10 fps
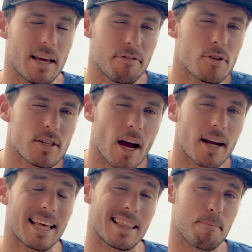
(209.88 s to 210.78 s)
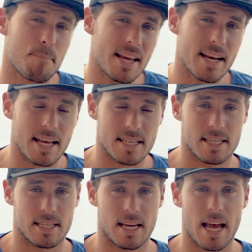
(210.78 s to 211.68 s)
If you start at the pin
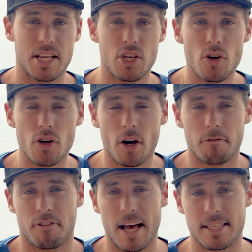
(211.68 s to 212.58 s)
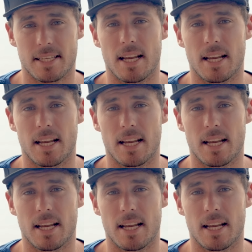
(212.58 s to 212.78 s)
end and you're not fast